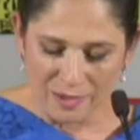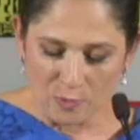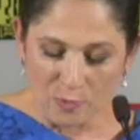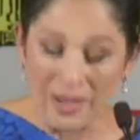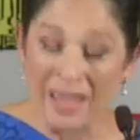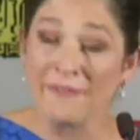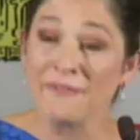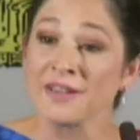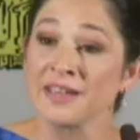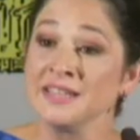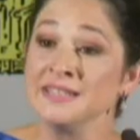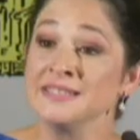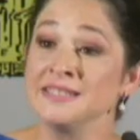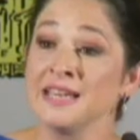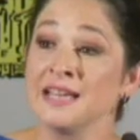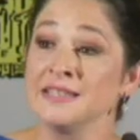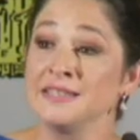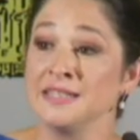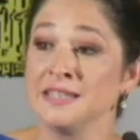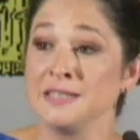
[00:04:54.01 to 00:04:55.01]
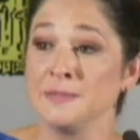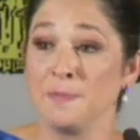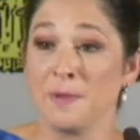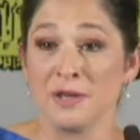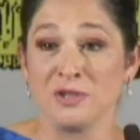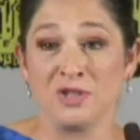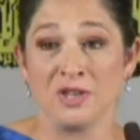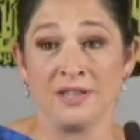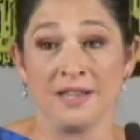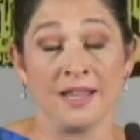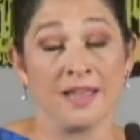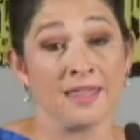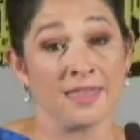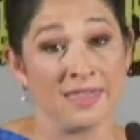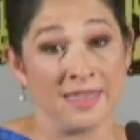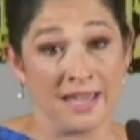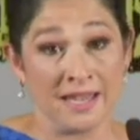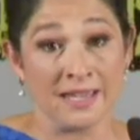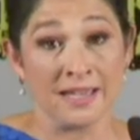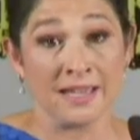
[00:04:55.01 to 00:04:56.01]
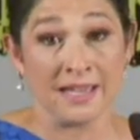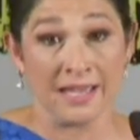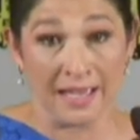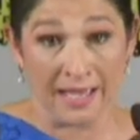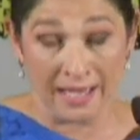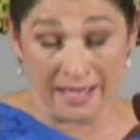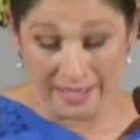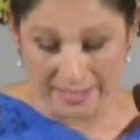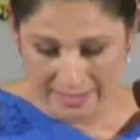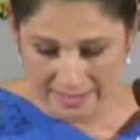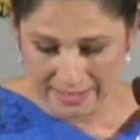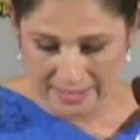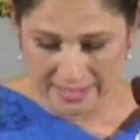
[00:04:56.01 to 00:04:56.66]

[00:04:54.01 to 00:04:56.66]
We have a consensus budget, thank God.